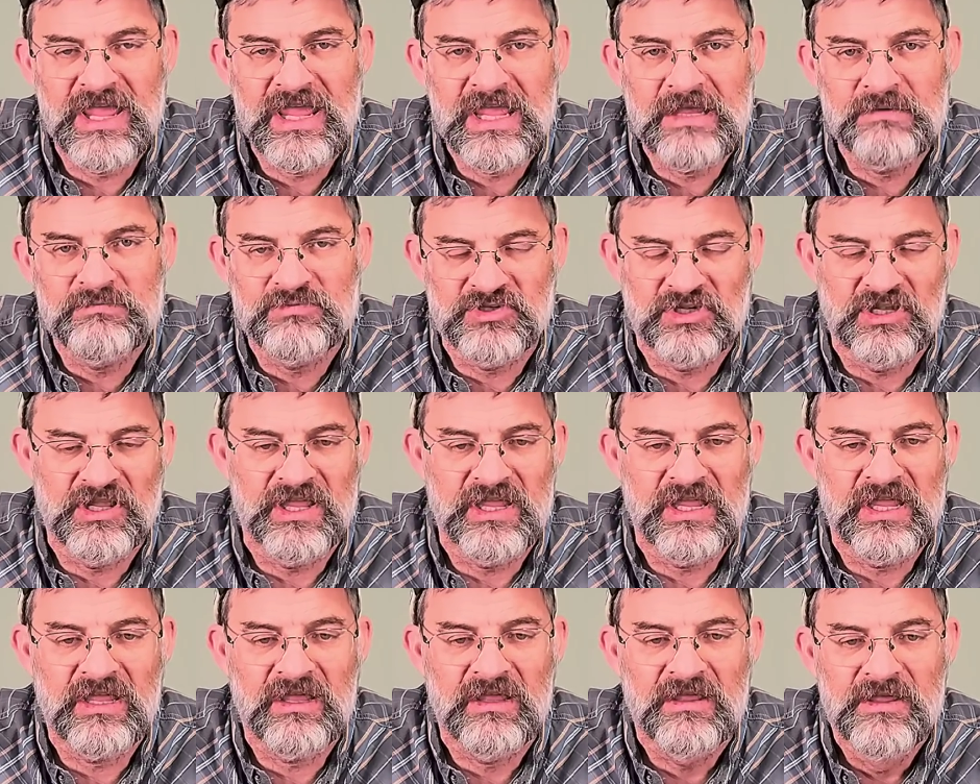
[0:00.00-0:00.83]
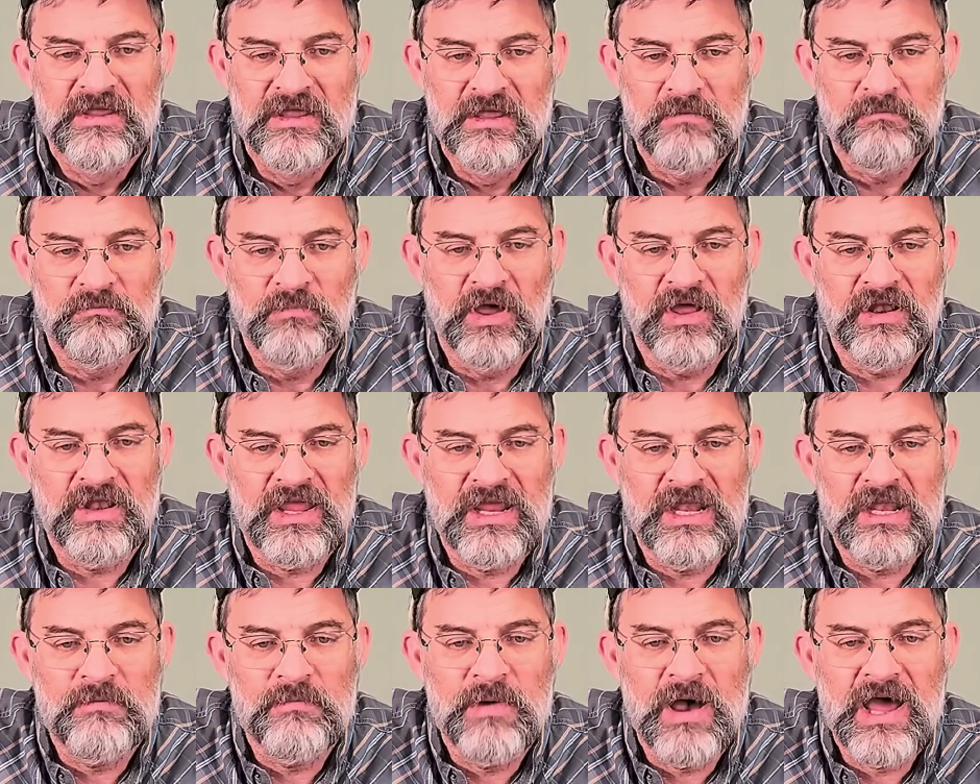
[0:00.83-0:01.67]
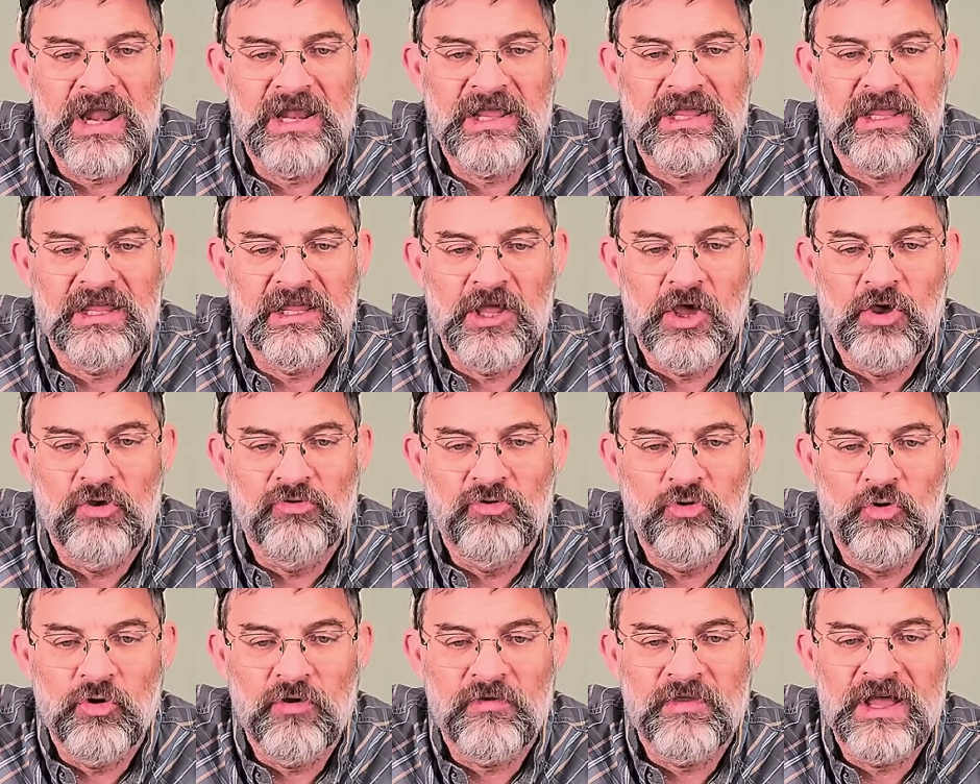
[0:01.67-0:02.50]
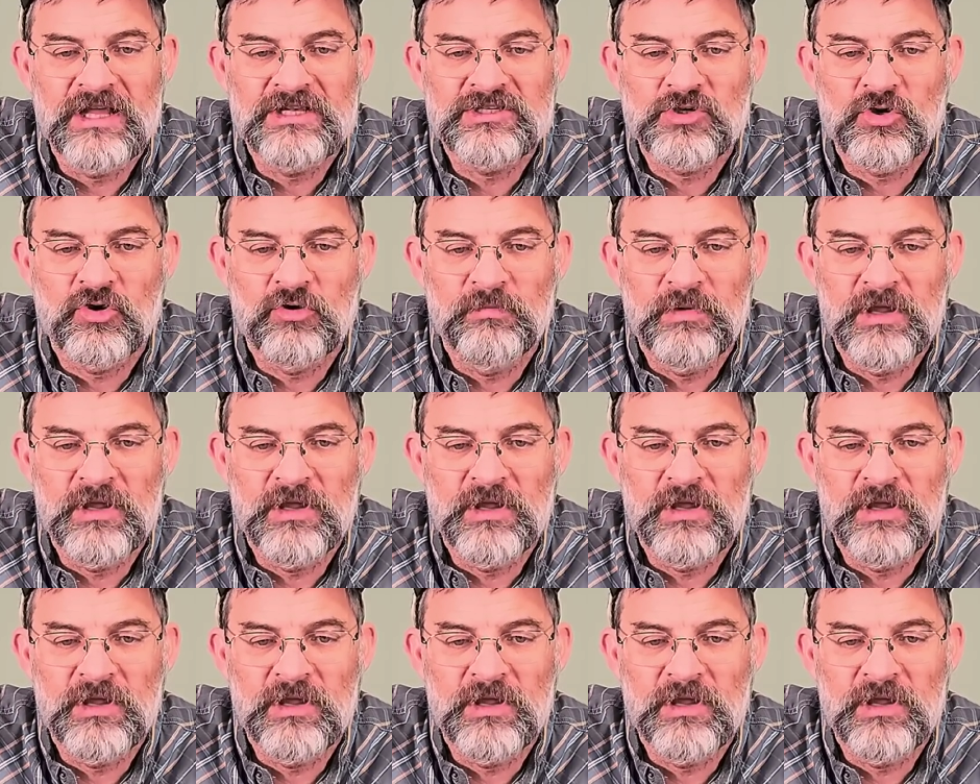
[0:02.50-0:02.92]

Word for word: Teams link, but anybody can go to it. That's going